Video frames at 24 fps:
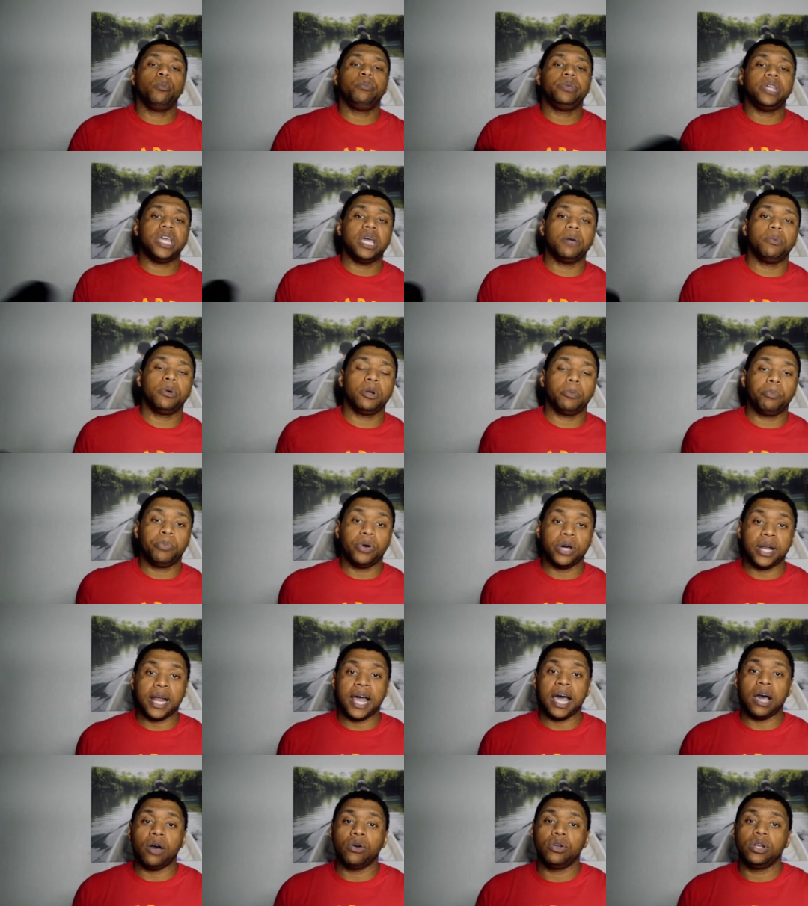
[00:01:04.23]
be able to put
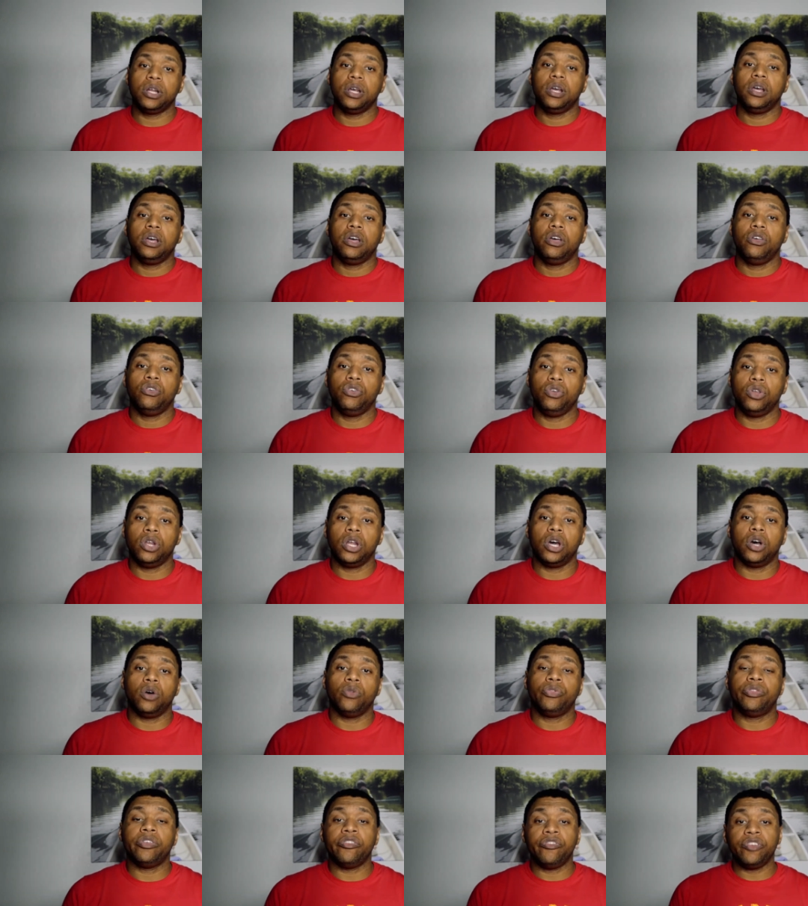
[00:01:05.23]
out, the